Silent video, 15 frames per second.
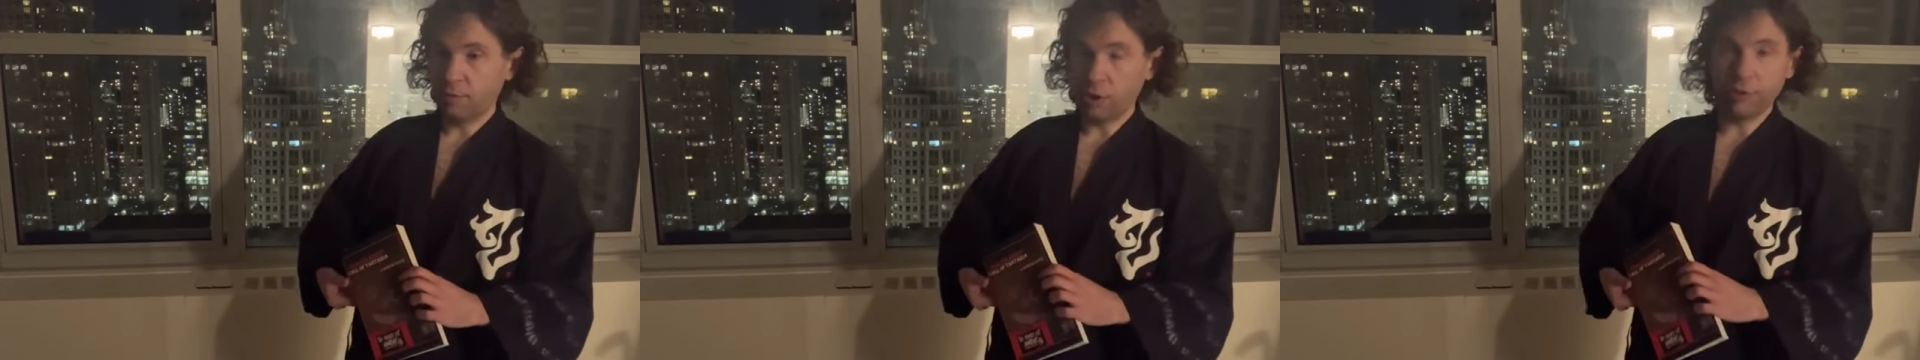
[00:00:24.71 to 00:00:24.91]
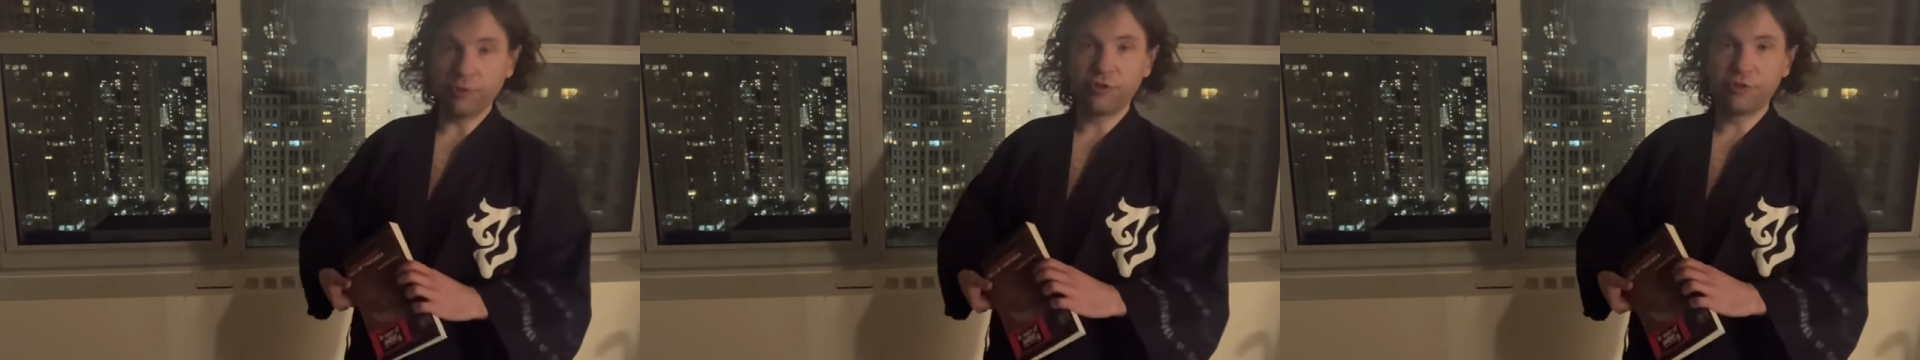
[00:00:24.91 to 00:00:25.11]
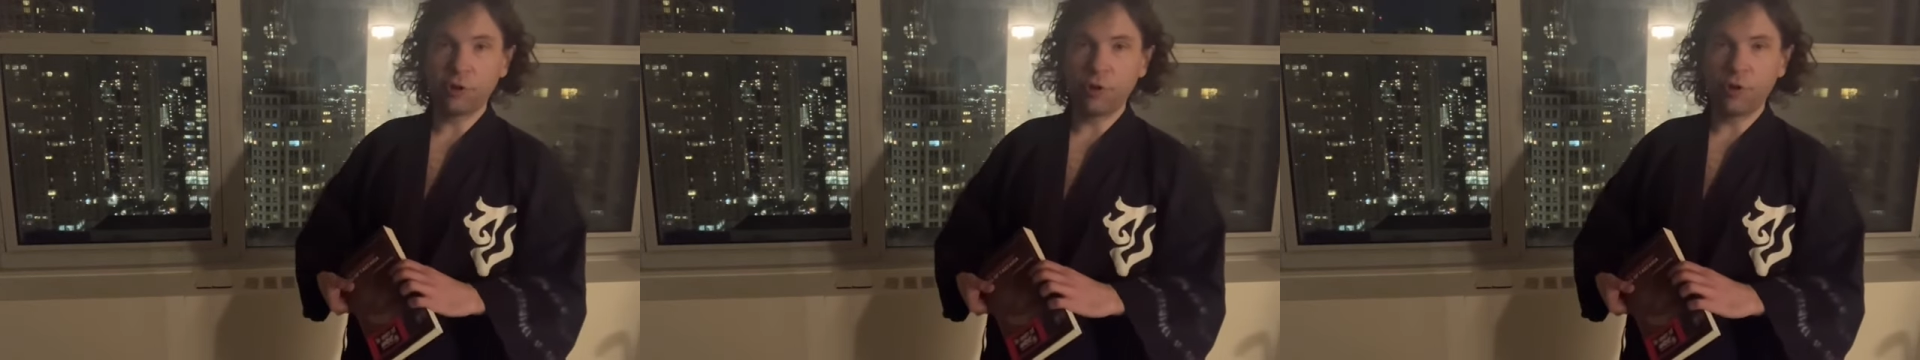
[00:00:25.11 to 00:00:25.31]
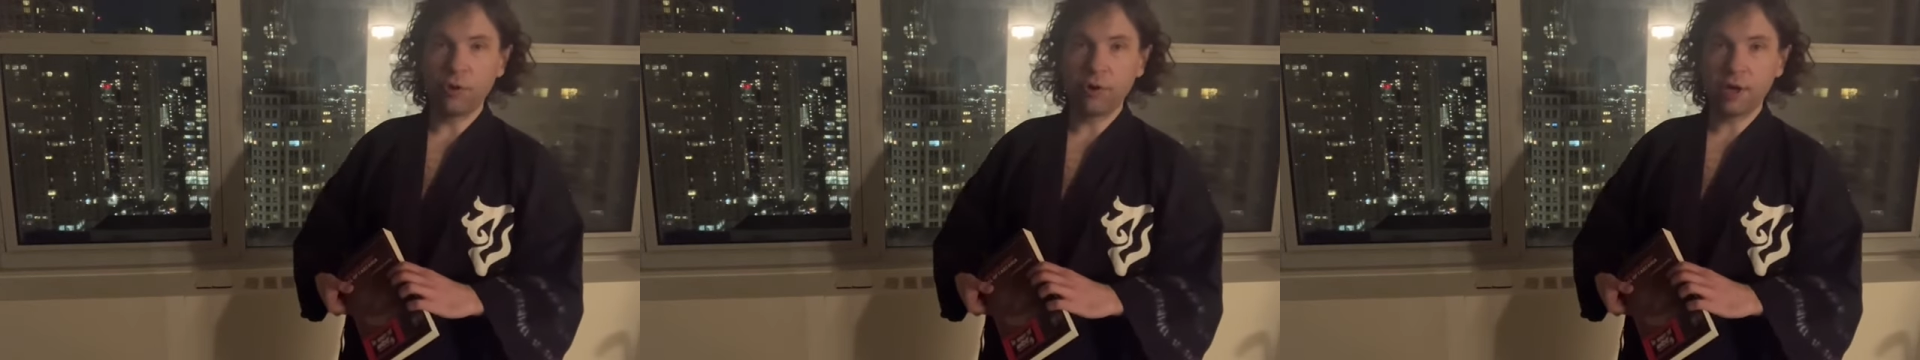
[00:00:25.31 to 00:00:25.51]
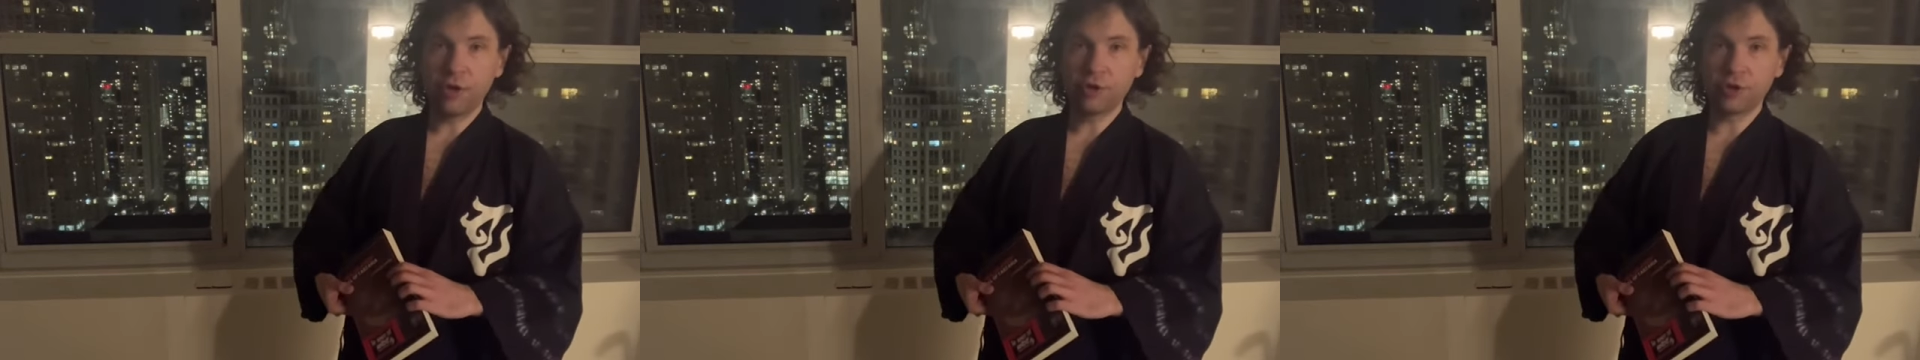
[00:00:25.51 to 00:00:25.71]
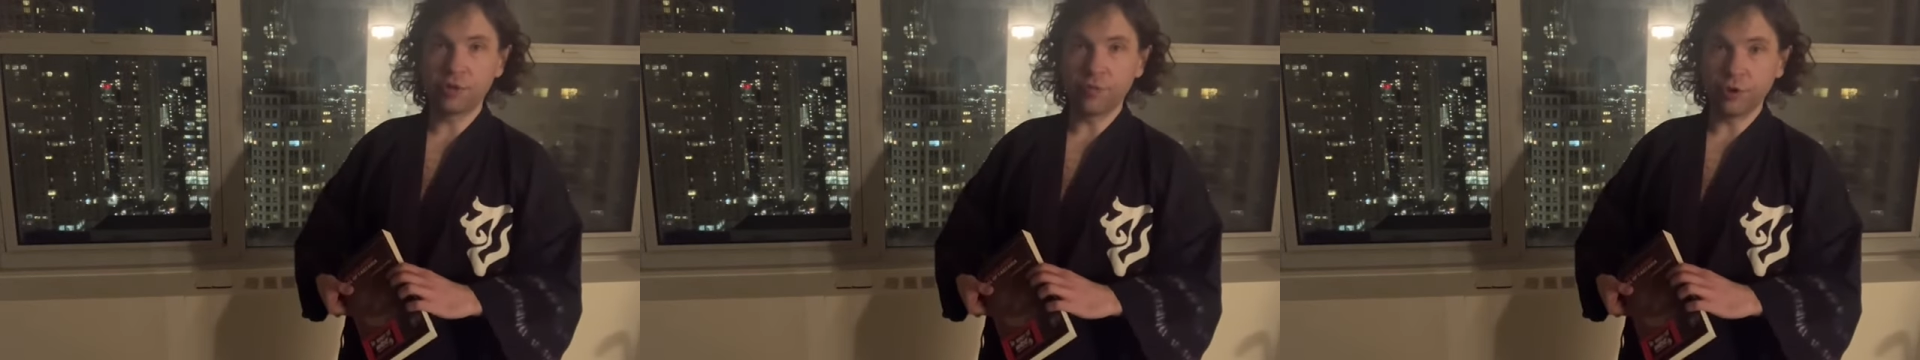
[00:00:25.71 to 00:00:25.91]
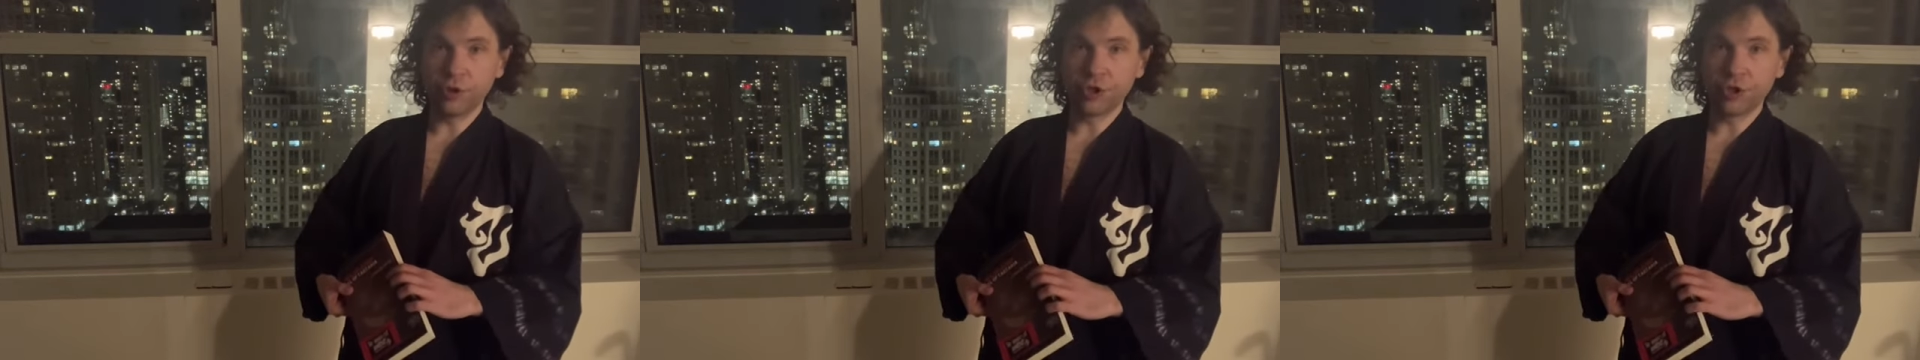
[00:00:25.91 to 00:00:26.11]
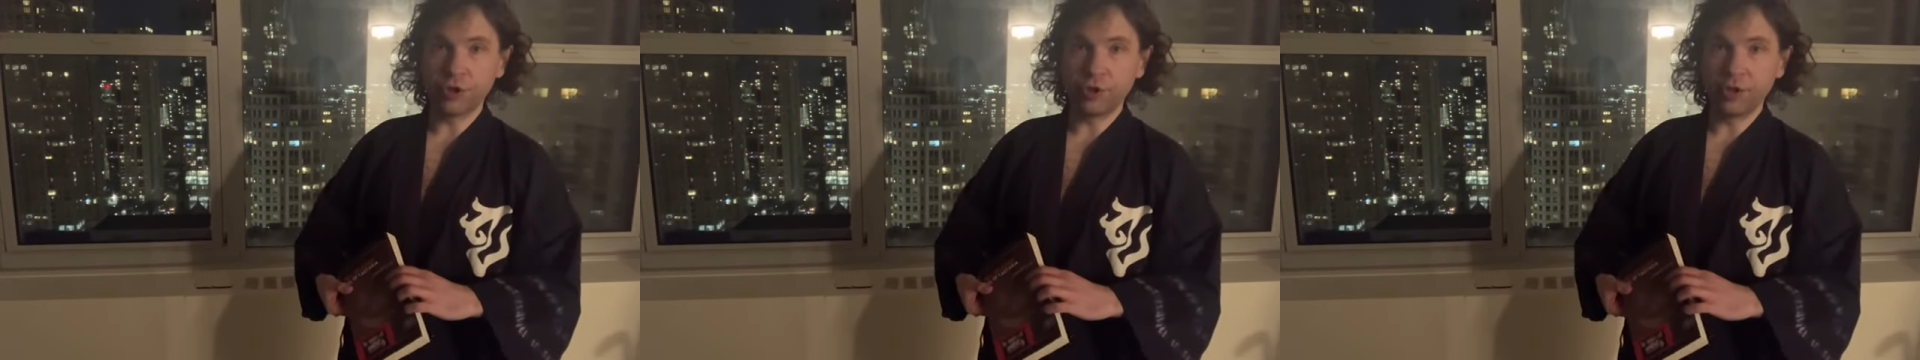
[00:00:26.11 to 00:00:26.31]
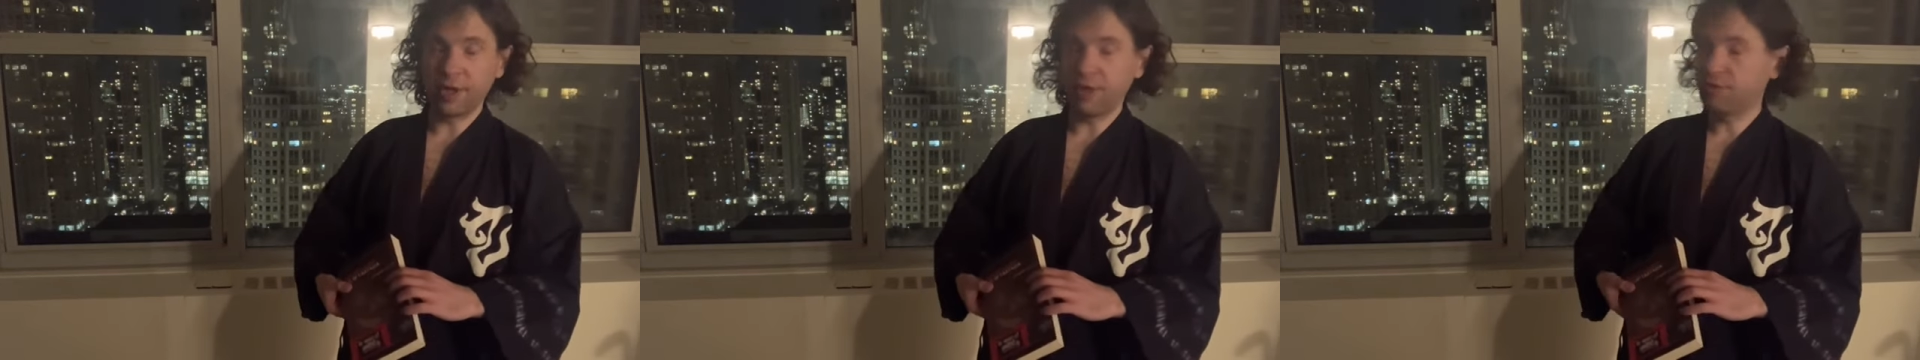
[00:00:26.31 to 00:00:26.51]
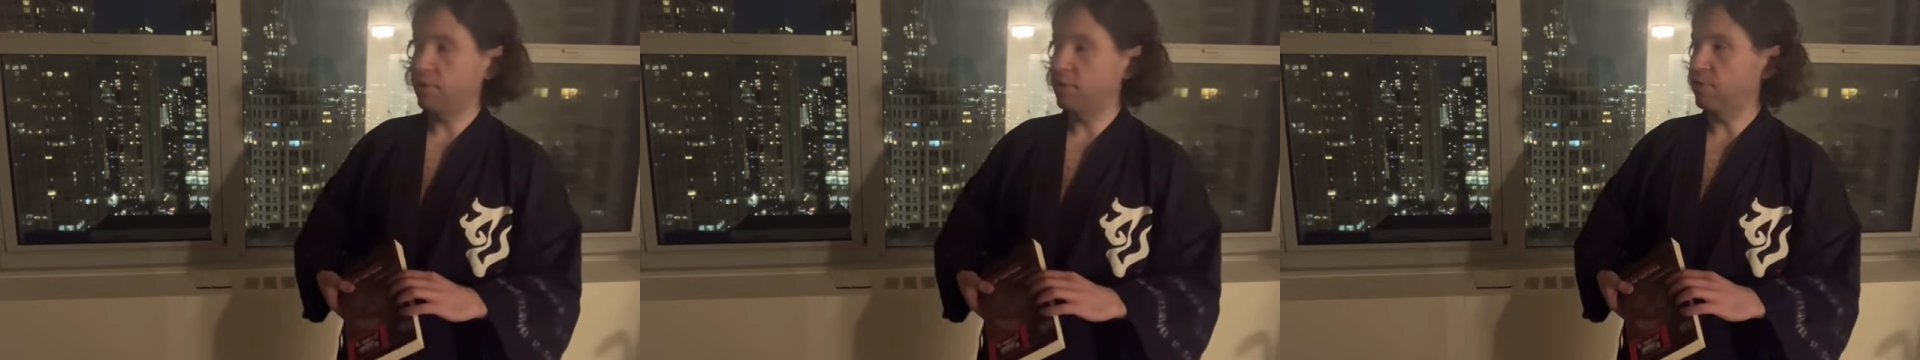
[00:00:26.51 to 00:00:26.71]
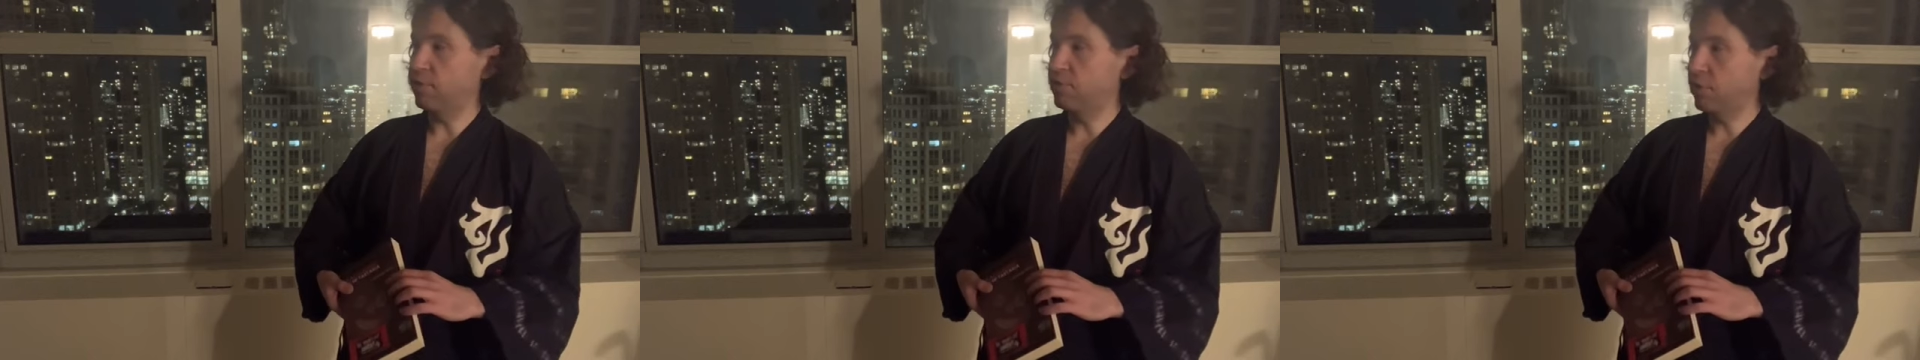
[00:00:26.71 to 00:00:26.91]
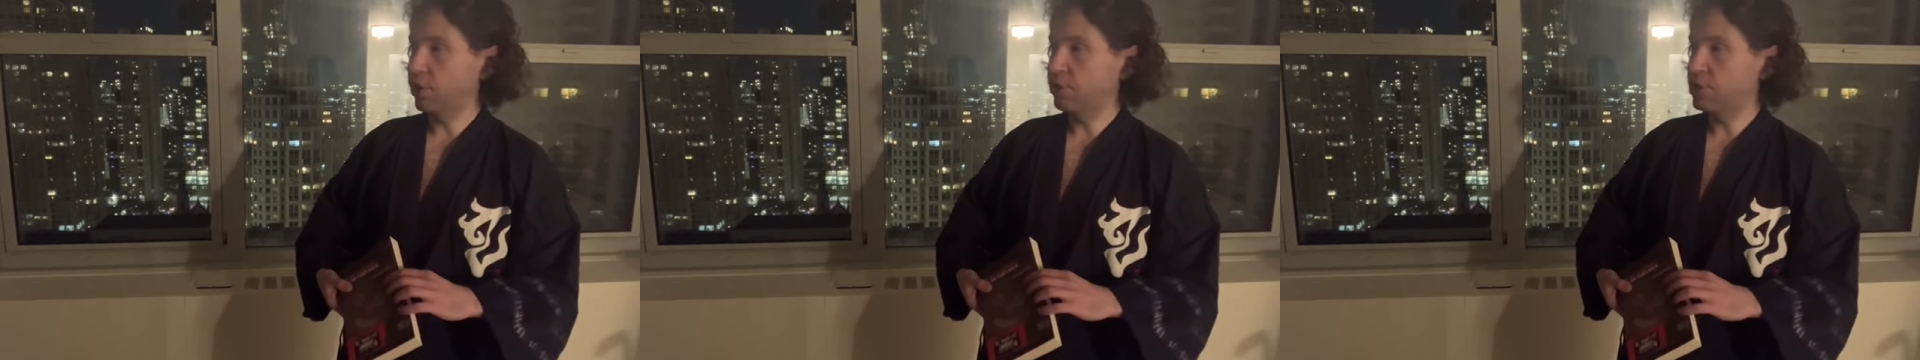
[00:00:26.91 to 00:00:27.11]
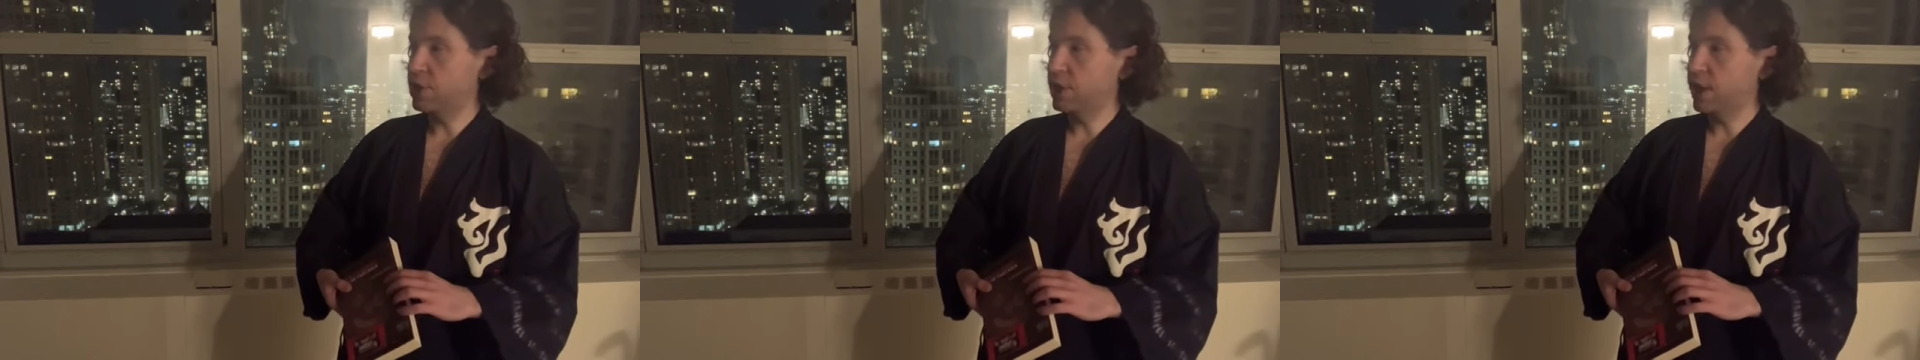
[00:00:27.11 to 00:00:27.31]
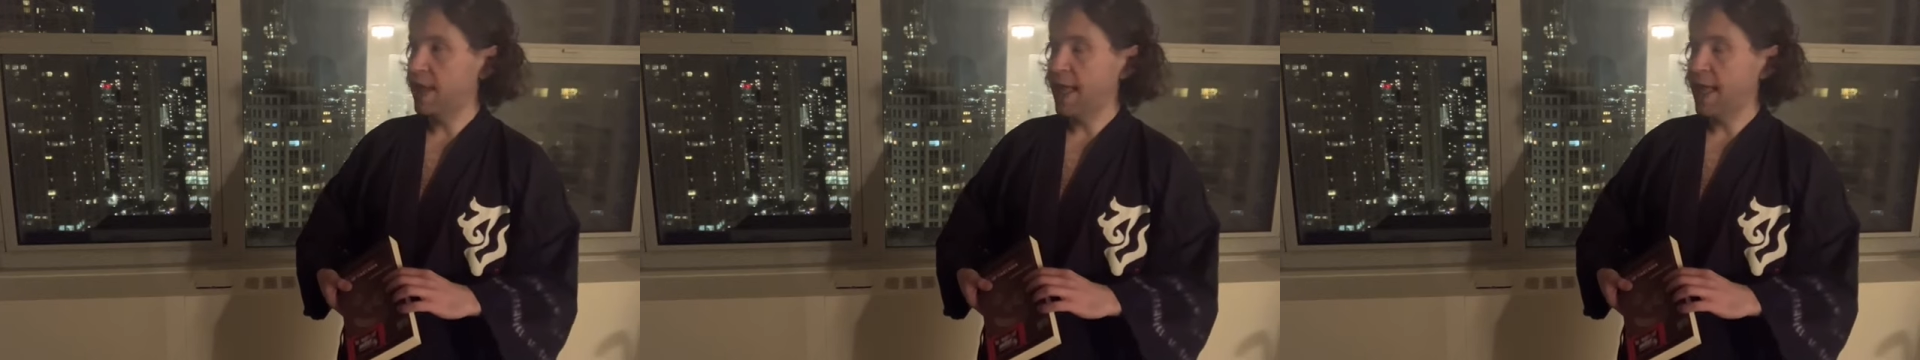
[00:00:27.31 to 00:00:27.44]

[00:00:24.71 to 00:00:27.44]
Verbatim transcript: well, so controversial, gets into such